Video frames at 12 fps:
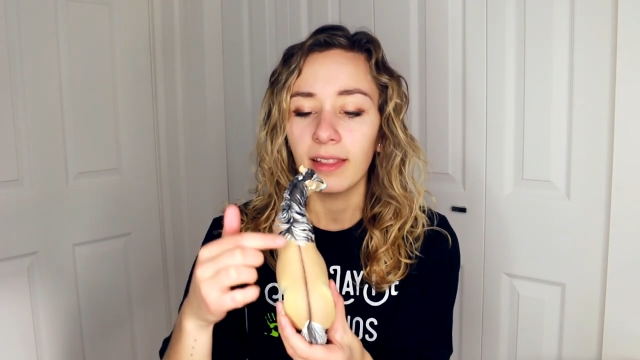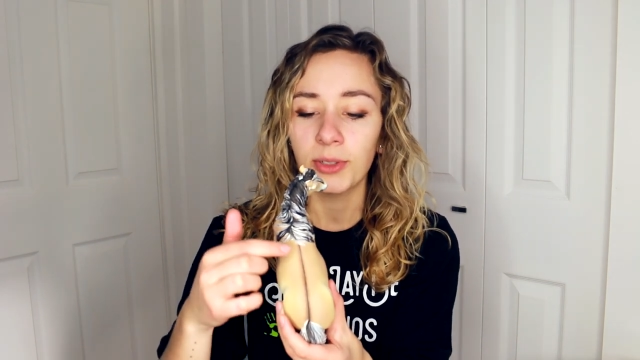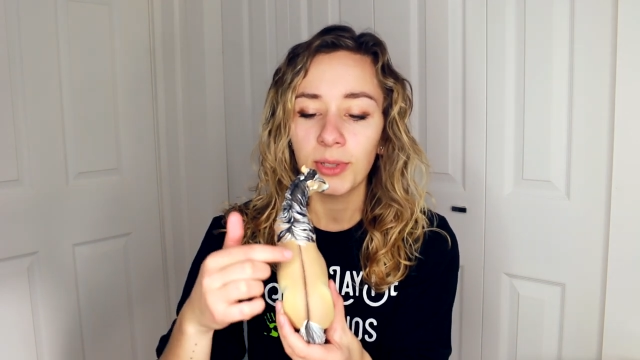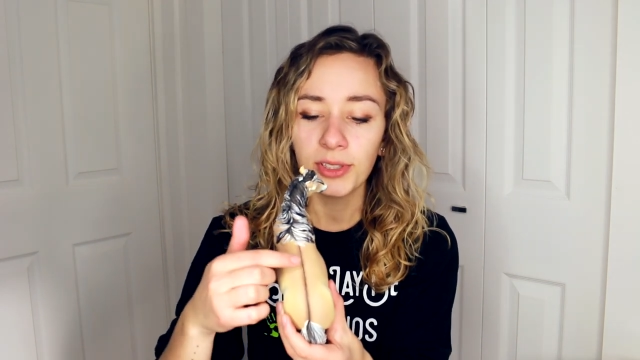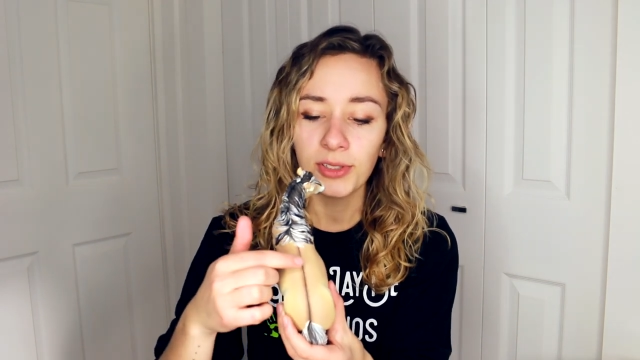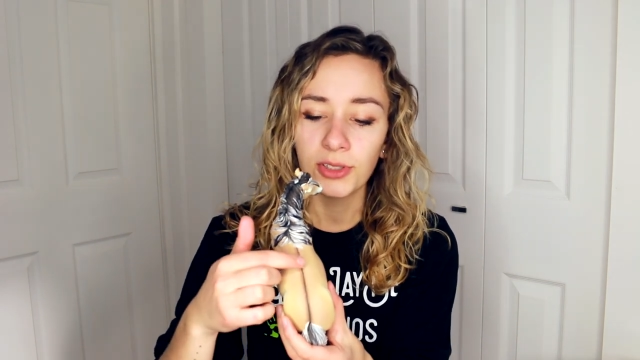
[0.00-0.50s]
and the
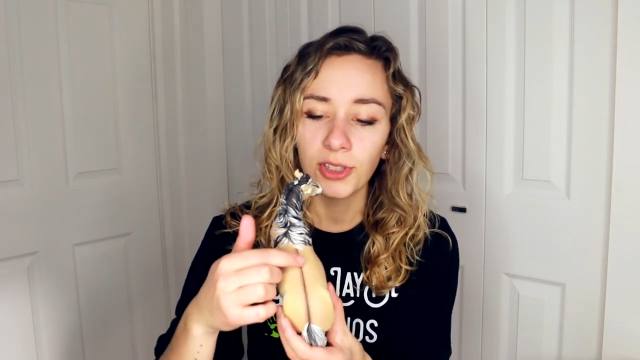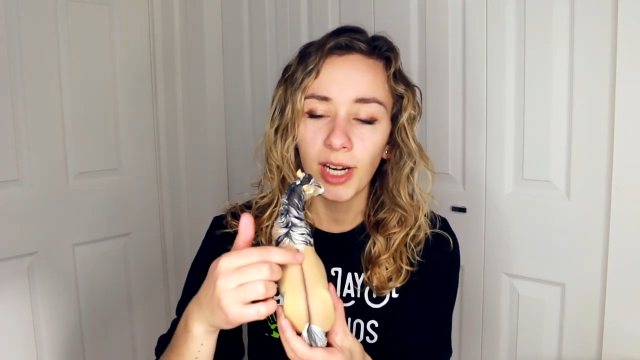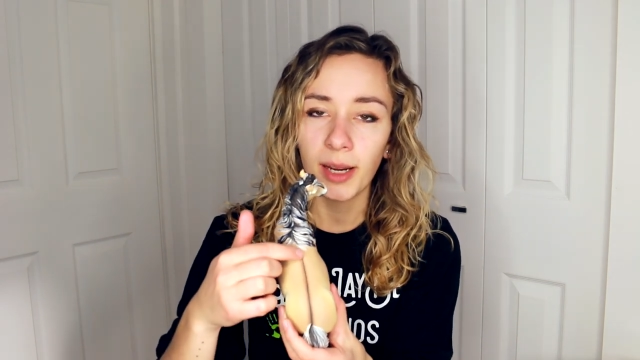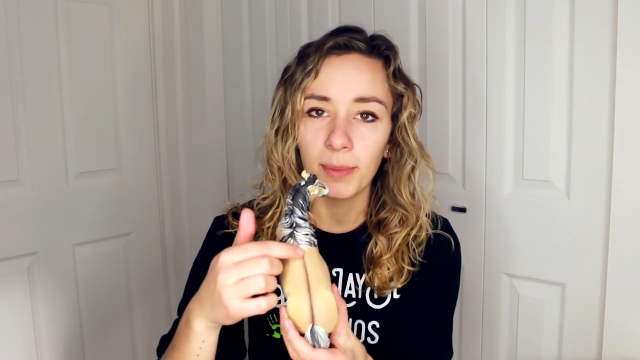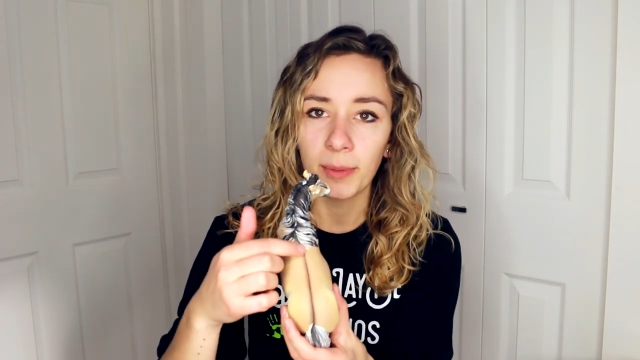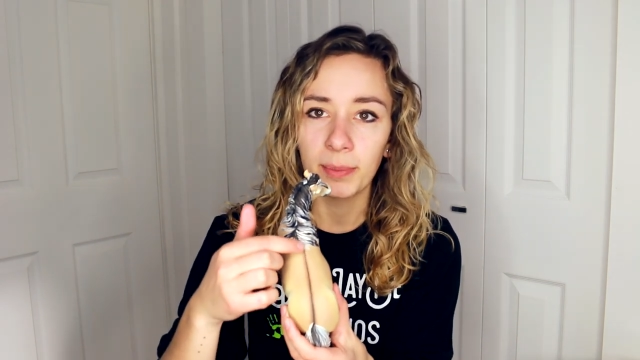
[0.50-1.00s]
dorsal
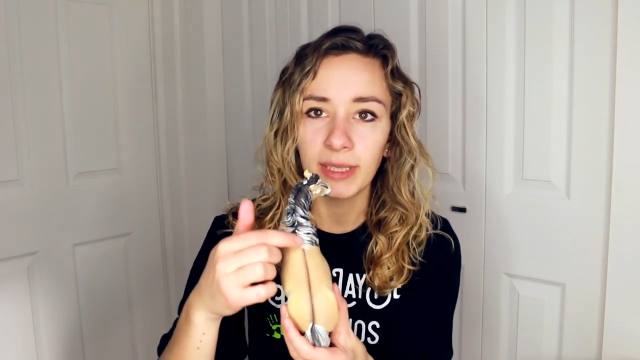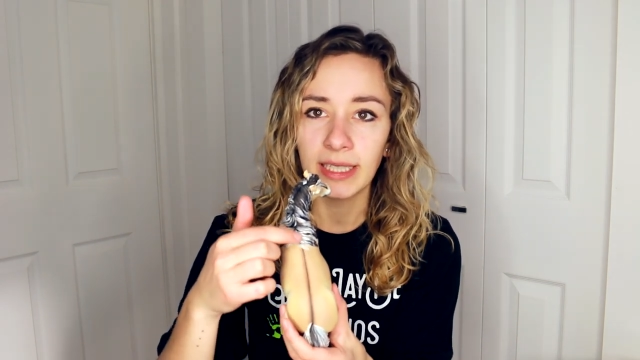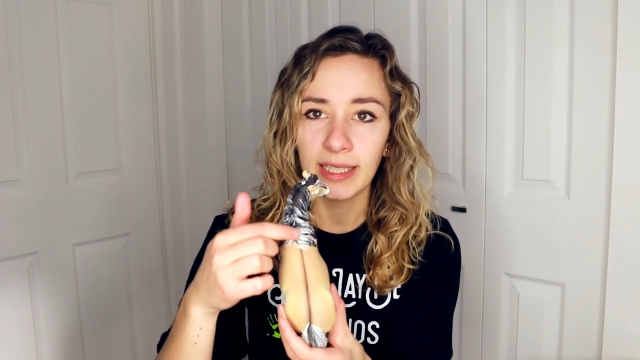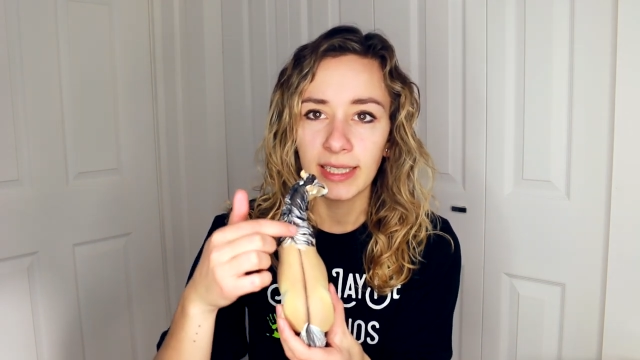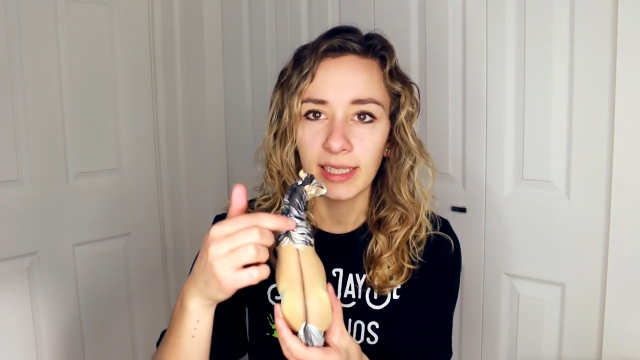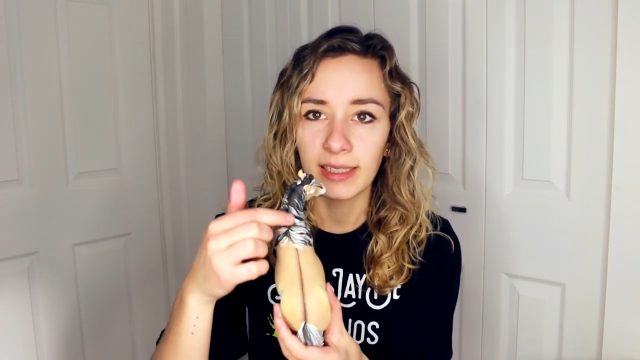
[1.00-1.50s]
stripe
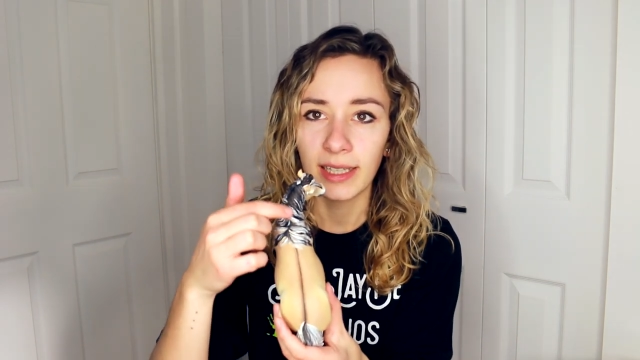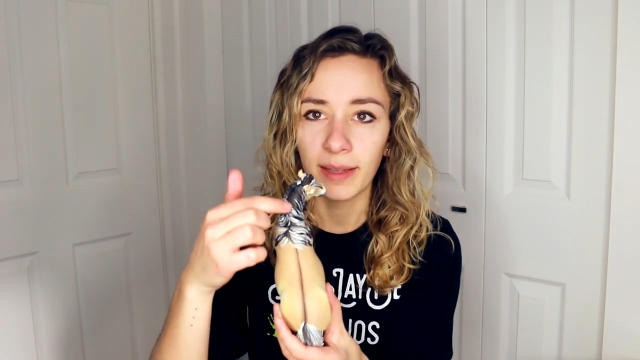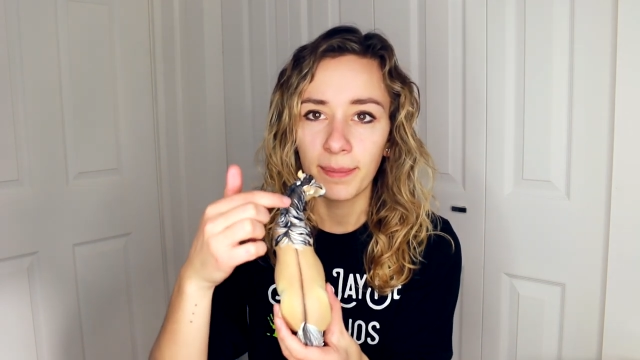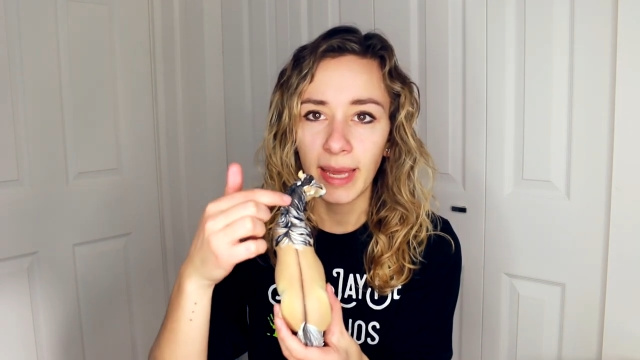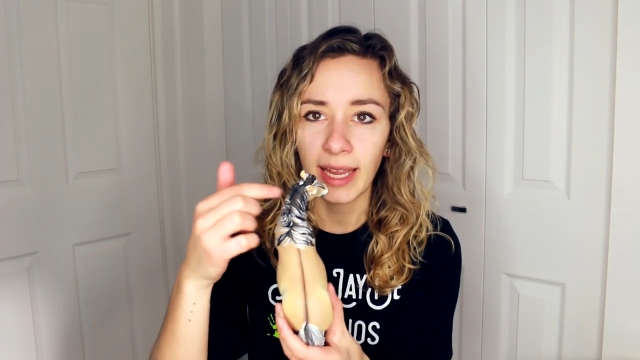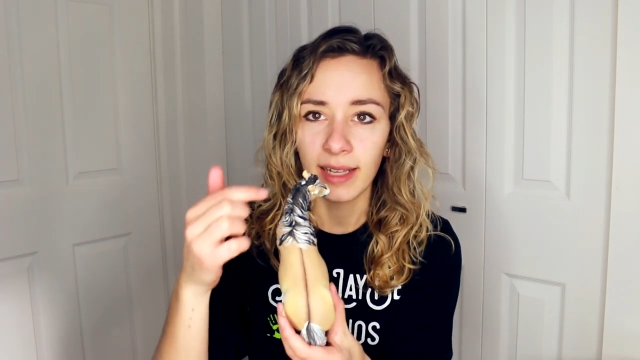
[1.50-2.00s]
bleeds into
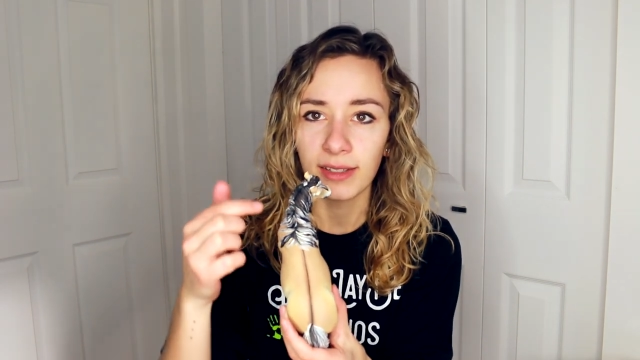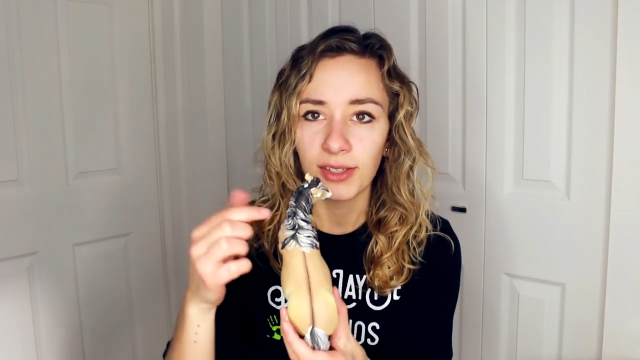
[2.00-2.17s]
the mane.